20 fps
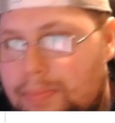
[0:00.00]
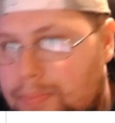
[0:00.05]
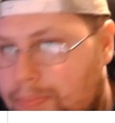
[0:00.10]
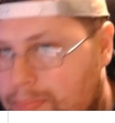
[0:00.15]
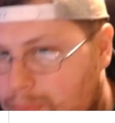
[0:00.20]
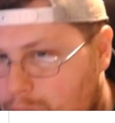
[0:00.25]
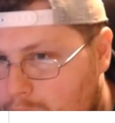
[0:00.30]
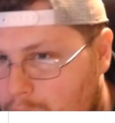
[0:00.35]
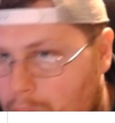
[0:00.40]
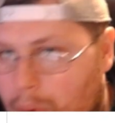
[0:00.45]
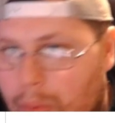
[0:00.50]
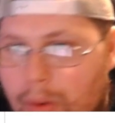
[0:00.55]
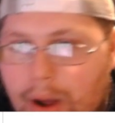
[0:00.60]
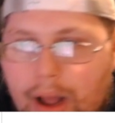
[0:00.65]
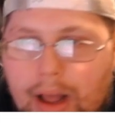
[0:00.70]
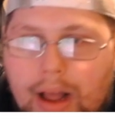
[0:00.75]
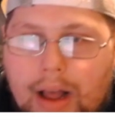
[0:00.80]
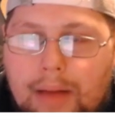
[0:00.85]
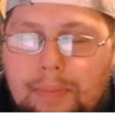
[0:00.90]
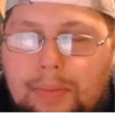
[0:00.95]
So
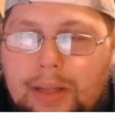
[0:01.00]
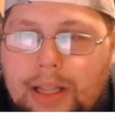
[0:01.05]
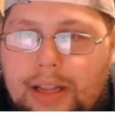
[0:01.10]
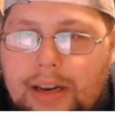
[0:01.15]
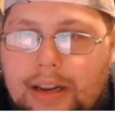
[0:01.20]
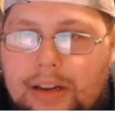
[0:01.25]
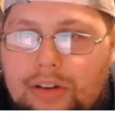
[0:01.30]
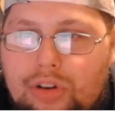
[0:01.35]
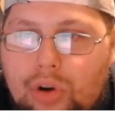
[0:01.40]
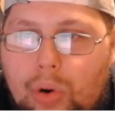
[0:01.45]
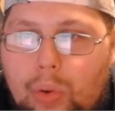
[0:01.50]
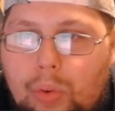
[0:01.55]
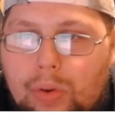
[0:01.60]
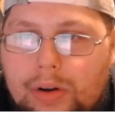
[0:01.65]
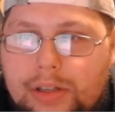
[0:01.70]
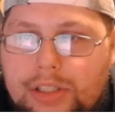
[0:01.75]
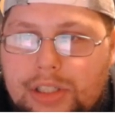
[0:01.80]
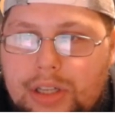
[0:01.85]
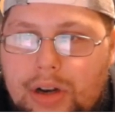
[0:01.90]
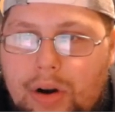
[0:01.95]
I'm leaning
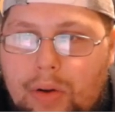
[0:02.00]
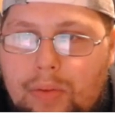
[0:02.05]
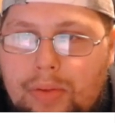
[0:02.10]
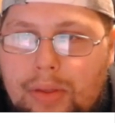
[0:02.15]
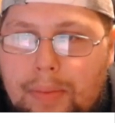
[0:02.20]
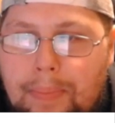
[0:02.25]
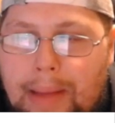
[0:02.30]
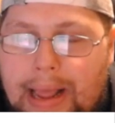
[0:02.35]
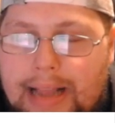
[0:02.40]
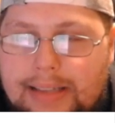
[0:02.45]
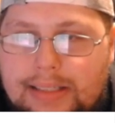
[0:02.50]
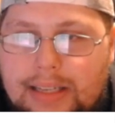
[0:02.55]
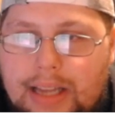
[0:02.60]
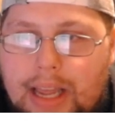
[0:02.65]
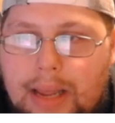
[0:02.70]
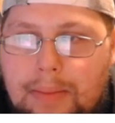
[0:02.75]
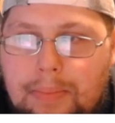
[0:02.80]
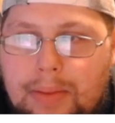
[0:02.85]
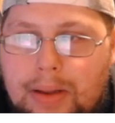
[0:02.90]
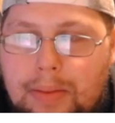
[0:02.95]
towards, the passing
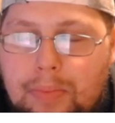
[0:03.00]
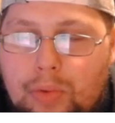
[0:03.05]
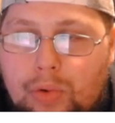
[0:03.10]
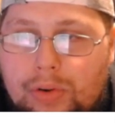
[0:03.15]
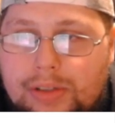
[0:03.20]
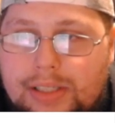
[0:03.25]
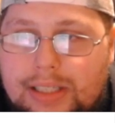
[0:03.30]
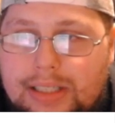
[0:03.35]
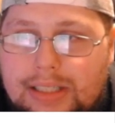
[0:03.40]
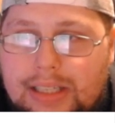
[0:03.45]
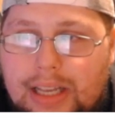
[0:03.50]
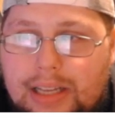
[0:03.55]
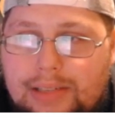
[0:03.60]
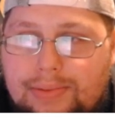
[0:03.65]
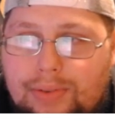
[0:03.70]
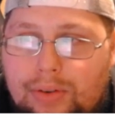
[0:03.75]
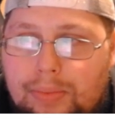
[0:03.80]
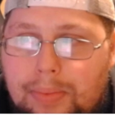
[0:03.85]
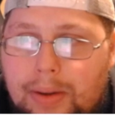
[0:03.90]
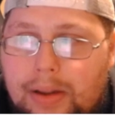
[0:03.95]
game being more
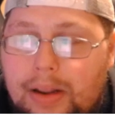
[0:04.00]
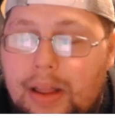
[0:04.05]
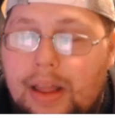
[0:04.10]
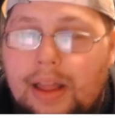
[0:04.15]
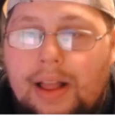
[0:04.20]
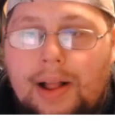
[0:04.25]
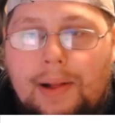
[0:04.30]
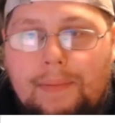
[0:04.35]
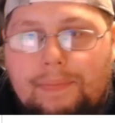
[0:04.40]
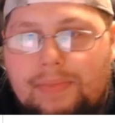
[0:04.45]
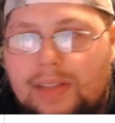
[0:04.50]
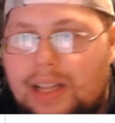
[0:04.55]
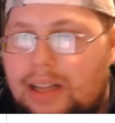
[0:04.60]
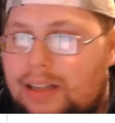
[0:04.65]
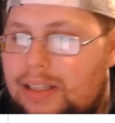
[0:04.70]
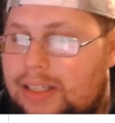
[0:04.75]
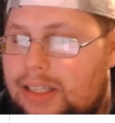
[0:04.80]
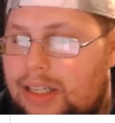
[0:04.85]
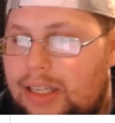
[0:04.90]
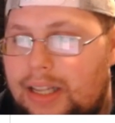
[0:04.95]
successful. But
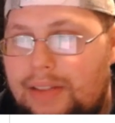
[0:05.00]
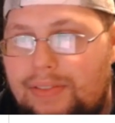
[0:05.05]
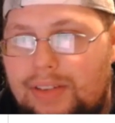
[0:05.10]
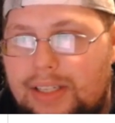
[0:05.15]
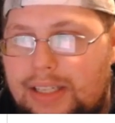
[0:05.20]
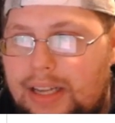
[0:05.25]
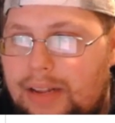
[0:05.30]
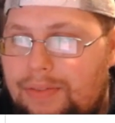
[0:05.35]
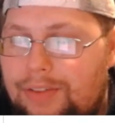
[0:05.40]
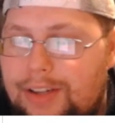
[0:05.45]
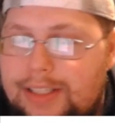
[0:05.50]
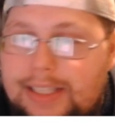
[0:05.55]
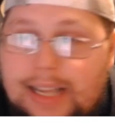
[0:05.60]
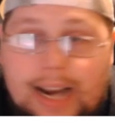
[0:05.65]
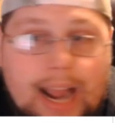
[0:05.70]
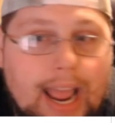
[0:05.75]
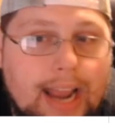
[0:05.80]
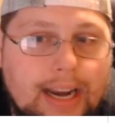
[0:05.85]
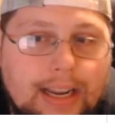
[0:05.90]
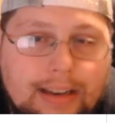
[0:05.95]
this Cleveland defense at
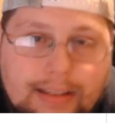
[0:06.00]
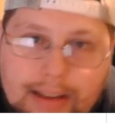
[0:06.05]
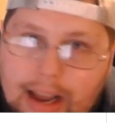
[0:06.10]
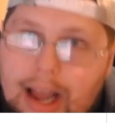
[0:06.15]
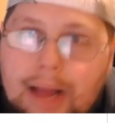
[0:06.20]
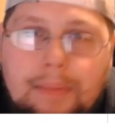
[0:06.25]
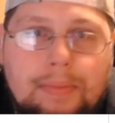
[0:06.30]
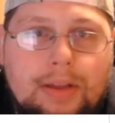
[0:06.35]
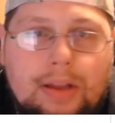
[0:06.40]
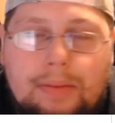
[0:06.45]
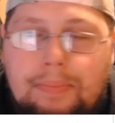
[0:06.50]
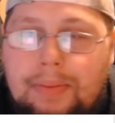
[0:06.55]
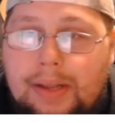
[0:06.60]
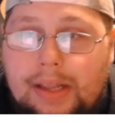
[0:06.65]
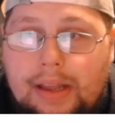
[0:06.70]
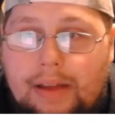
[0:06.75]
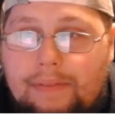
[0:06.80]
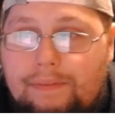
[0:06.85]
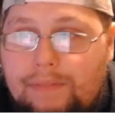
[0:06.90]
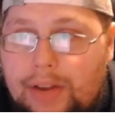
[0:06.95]
any time could be
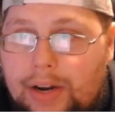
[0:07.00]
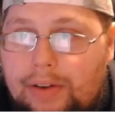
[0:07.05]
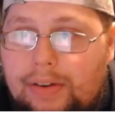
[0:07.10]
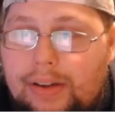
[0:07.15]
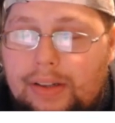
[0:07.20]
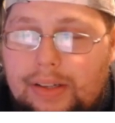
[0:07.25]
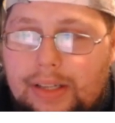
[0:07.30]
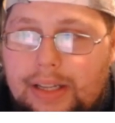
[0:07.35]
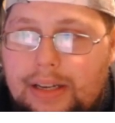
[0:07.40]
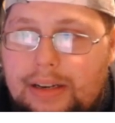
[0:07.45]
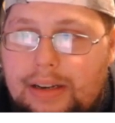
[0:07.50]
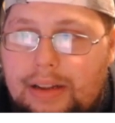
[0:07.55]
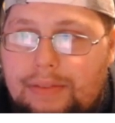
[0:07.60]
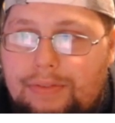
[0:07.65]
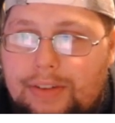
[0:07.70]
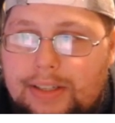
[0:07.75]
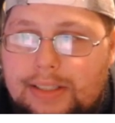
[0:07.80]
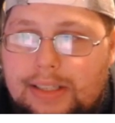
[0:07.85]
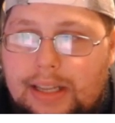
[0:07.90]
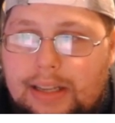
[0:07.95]
a very elite
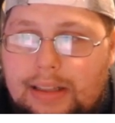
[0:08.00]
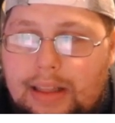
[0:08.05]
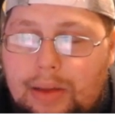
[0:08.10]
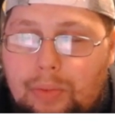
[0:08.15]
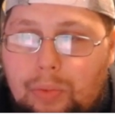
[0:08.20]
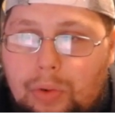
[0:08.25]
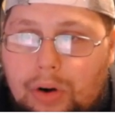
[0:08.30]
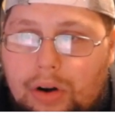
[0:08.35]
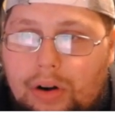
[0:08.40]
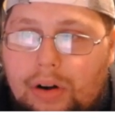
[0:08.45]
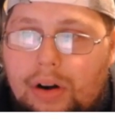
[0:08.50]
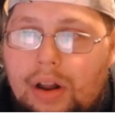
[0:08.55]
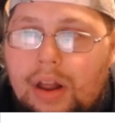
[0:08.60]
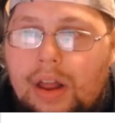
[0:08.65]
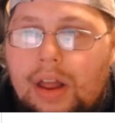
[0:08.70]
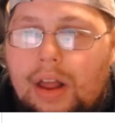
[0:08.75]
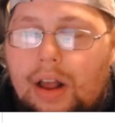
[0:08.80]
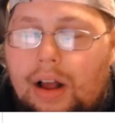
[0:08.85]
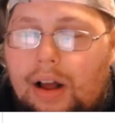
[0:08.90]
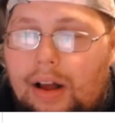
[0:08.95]
defense like they were.
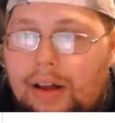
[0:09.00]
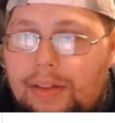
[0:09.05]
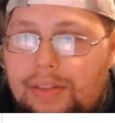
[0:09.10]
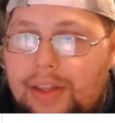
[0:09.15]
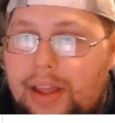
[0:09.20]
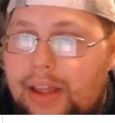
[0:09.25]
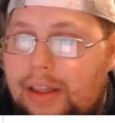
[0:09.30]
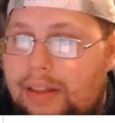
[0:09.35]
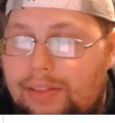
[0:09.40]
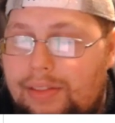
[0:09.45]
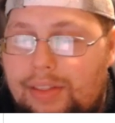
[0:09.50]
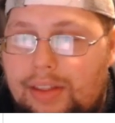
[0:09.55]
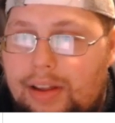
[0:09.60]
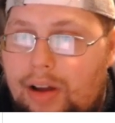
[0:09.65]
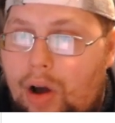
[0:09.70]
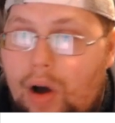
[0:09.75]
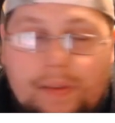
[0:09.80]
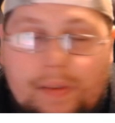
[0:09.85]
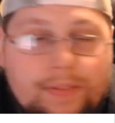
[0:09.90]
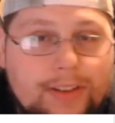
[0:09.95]
The
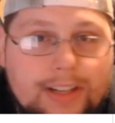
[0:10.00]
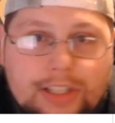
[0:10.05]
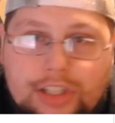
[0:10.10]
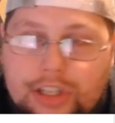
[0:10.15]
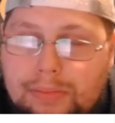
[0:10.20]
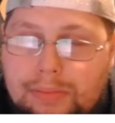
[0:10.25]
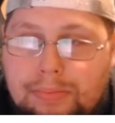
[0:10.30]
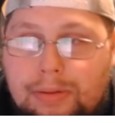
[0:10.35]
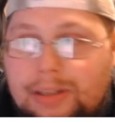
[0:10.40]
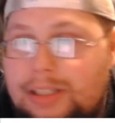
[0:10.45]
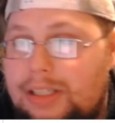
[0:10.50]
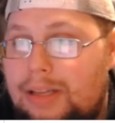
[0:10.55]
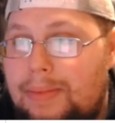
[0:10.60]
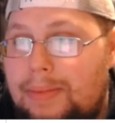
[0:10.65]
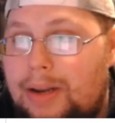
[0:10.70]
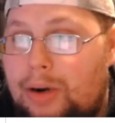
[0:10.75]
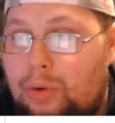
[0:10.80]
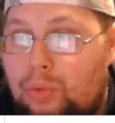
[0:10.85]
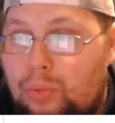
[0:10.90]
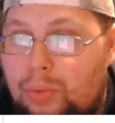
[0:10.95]
offense just puts them in
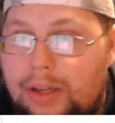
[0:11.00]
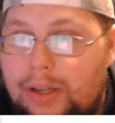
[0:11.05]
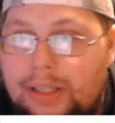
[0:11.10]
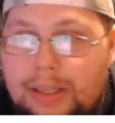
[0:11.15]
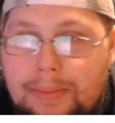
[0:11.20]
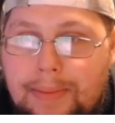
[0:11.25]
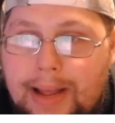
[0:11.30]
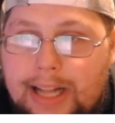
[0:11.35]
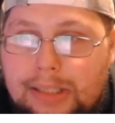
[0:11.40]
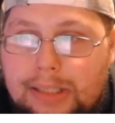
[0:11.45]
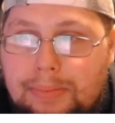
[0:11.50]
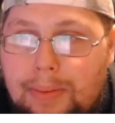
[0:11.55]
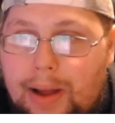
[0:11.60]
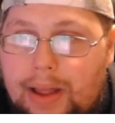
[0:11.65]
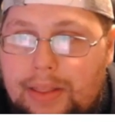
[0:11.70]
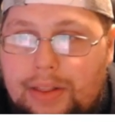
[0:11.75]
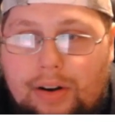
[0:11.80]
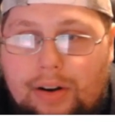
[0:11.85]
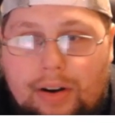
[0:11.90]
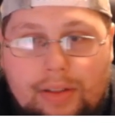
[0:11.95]
a really bad spot,
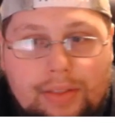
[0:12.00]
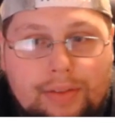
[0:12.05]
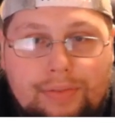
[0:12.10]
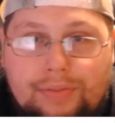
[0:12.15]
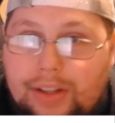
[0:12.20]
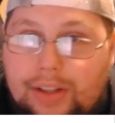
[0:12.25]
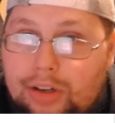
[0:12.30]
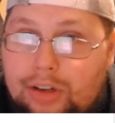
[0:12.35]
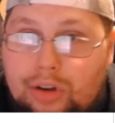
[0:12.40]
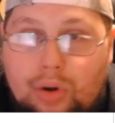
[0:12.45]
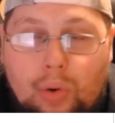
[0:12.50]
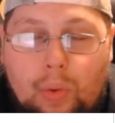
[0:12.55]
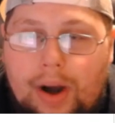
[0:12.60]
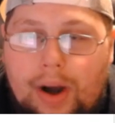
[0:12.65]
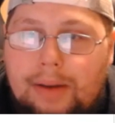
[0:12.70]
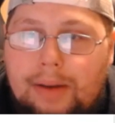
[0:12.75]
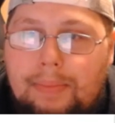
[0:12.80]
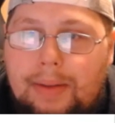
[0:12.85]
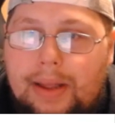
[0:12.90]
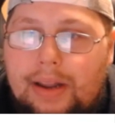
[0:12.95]
and they're on the field quite
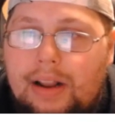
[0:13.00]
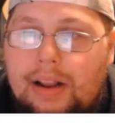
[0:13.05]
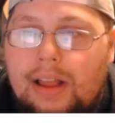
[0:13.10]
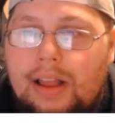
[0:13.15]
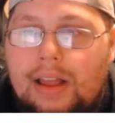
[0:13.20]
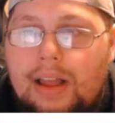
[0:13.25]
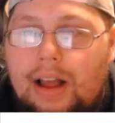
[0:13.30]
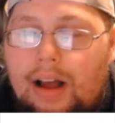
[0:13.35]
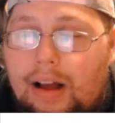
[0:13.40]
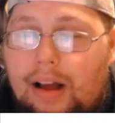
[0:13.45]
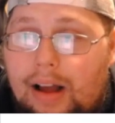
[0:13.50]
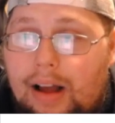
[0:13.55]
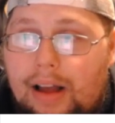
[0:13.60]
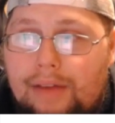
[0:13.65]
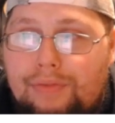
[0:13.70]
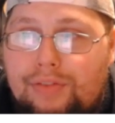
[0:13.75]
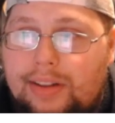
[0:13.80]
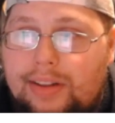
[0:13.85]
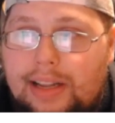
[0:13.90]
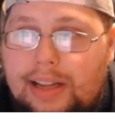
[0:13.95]
a bit. I
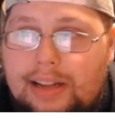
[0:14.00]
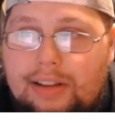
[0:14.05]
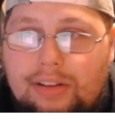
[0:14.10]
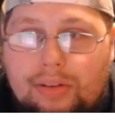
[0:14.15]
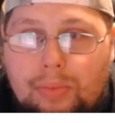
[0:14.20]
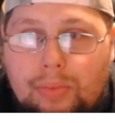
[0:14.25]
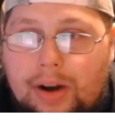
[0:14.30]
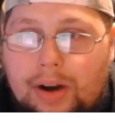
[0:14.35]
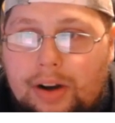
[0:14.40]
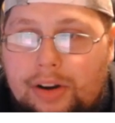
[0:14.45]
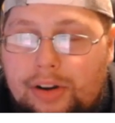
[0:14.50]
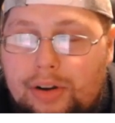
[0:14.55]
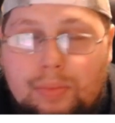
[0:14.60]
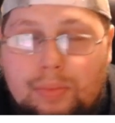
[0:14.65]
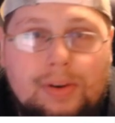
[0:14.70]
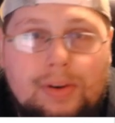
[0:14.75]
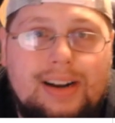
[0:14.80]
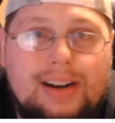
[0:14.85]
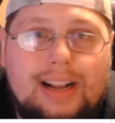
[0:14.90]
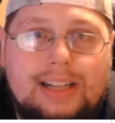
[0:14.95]
feel like to where
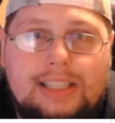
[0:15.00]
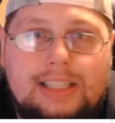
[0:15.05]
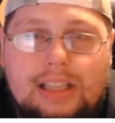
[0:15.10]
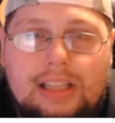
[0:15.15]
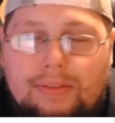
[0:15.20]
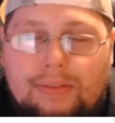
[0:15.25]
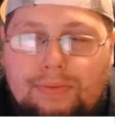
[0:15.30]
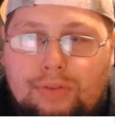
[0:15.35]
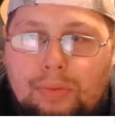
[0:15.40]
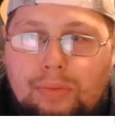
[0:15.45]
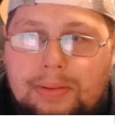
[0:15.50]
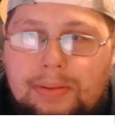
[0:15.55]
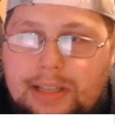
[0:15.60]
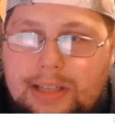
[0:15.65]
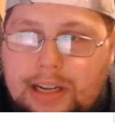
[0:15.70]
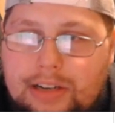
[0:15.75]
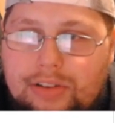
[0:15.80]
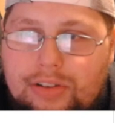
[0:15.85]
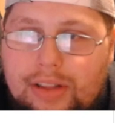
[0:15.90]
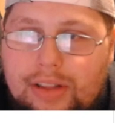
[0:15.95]
we're not seeing the full
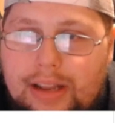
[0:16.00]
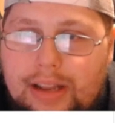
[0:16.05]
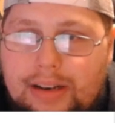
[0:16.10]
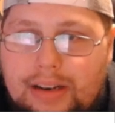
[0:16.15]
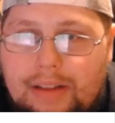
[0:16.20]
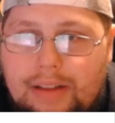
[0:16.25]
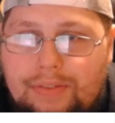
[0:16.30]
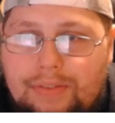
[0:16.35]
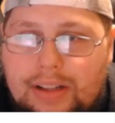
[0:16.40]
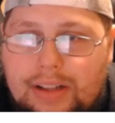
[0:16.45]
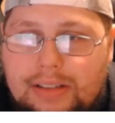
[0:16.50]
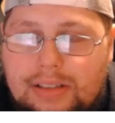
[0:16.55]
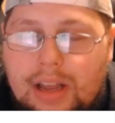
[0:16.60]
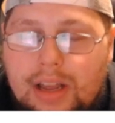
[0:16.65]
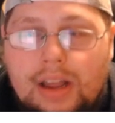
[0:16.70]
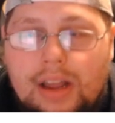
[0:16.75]
potential of that defense.